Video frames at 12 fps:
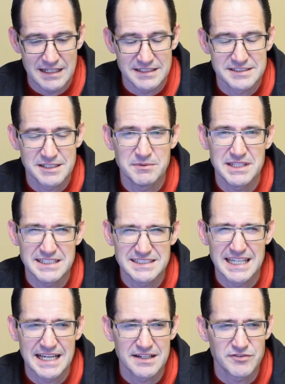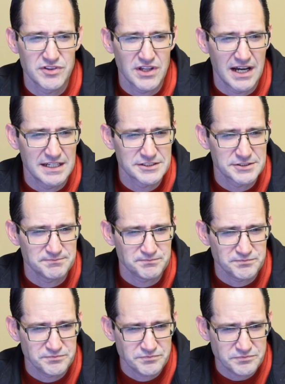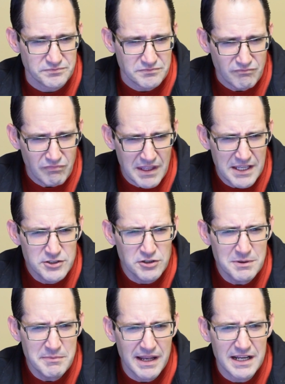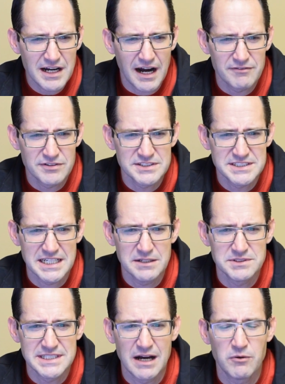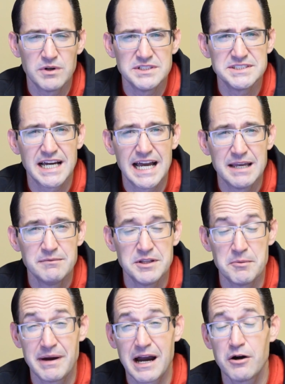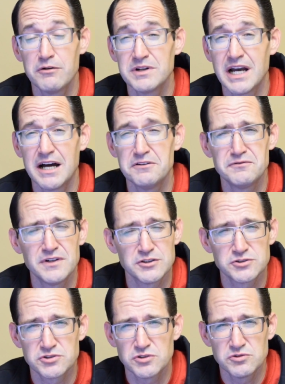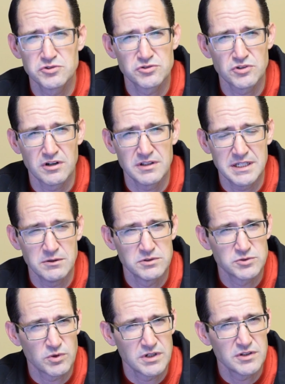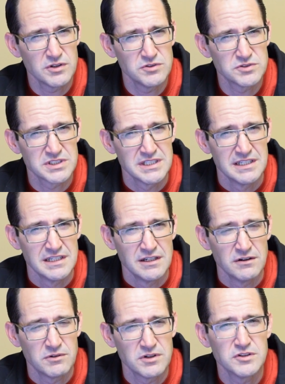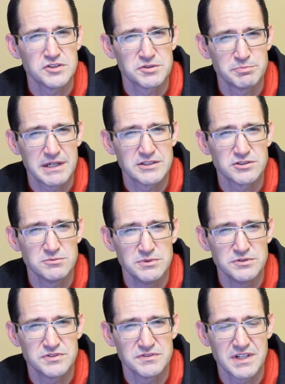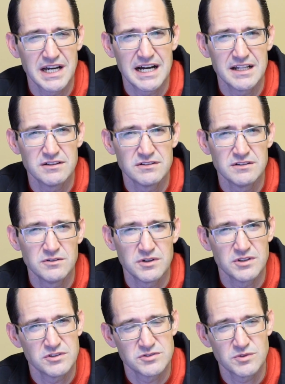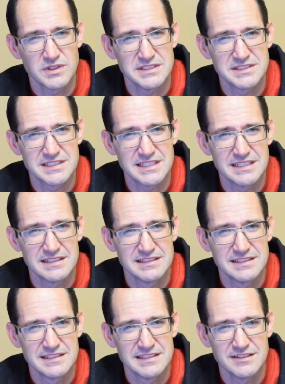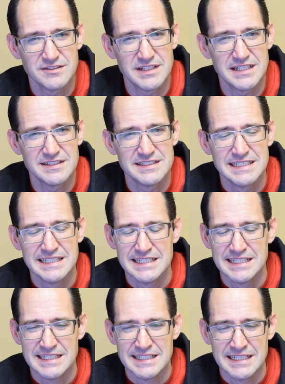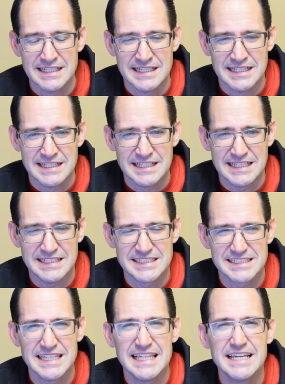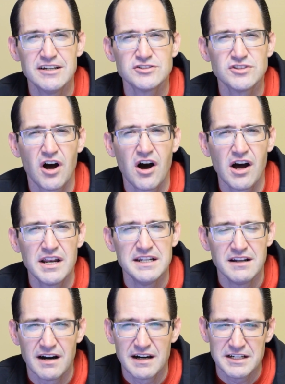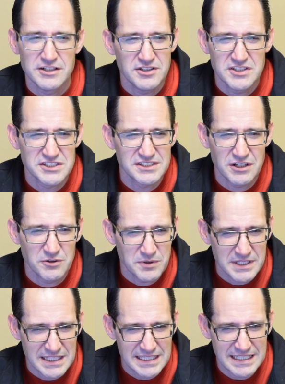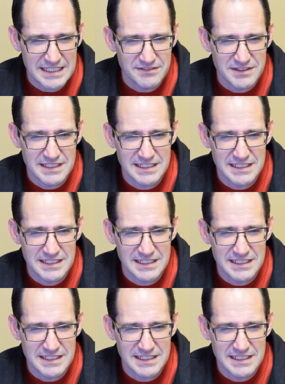some of these negative thoughts. He told me about a conference that he was at one time, and the power of God fell so strongly. It was one of those special moves of God, one of those ones that, well, it just lingers on, and you just don't want to leave.